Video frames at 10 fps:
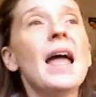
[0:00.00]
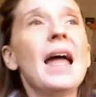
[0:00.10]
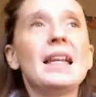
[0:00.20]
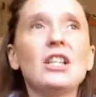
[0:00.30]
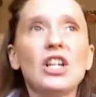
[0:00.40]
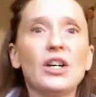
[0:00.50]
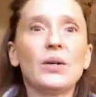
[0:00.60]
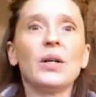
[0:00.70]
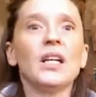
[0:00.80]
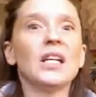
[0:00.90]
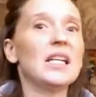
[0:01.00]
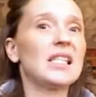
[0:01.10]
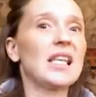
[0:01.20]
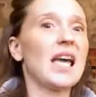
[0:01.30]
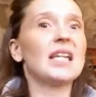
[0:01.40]
And, it's
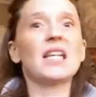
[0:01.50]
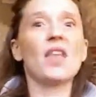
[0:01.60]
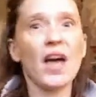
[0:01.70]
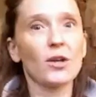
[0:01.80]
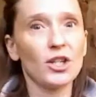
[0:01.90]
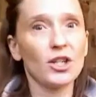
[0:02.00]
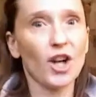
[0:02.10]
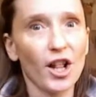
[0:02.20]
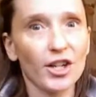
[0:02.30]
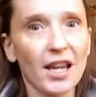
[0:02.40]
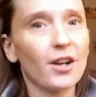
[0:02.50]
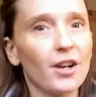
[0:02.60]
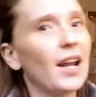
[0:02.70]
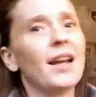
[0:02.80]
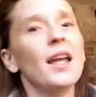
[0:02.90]
like $10,000 later.
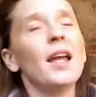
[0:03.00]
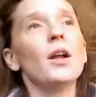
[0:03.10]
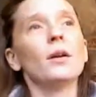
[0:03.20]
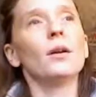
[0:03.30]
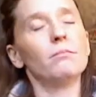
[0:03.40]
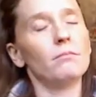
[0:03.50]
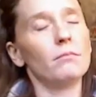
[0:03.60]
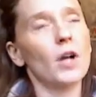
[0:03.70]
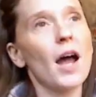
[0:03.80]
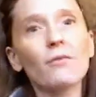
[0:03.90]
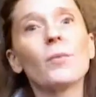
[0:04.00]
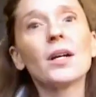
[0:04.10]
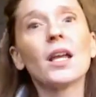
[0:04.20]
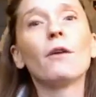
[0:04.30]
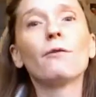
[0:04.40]
And not
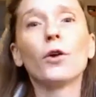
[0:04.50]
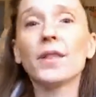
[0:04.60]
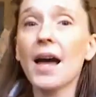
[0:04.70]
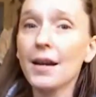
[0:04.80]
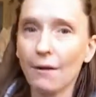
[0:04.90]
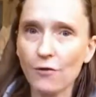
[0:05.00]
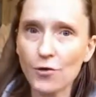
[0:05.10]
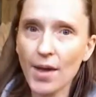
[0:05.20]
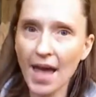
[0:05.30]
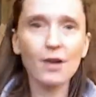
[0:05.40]
everyone can afford that. If you can,